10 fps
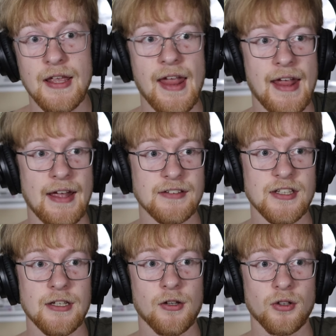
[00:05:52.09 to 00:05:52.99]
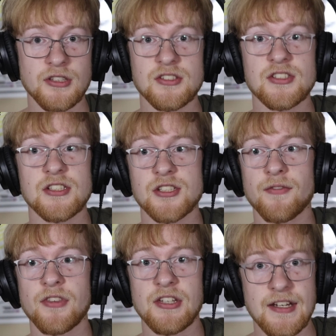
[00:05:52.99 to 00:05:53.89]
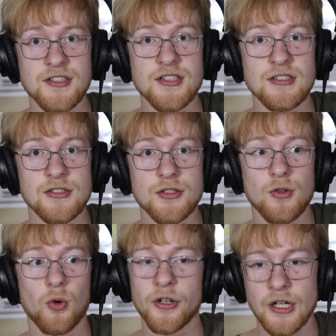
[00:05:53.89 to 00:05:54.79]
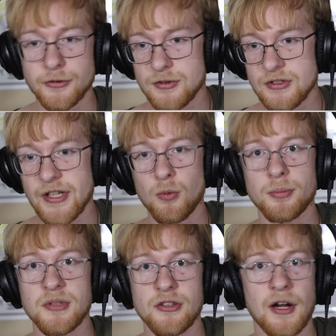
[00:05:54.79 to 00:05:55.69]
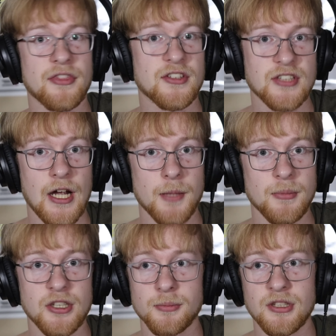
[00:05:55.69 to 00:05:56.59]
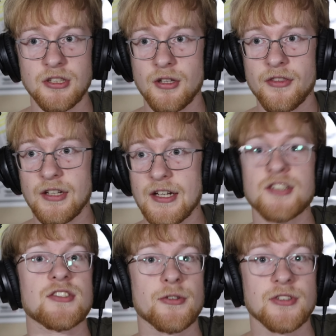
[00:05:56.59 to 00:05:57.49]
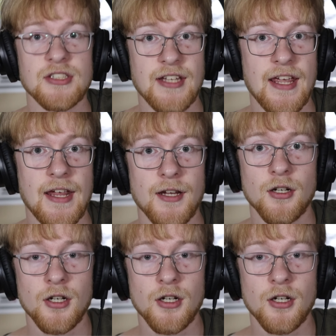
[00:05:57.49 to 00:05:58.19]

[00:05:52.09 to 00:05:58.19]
And it'll consist of the nations or countries that will be there at the time. It could be the nations there today.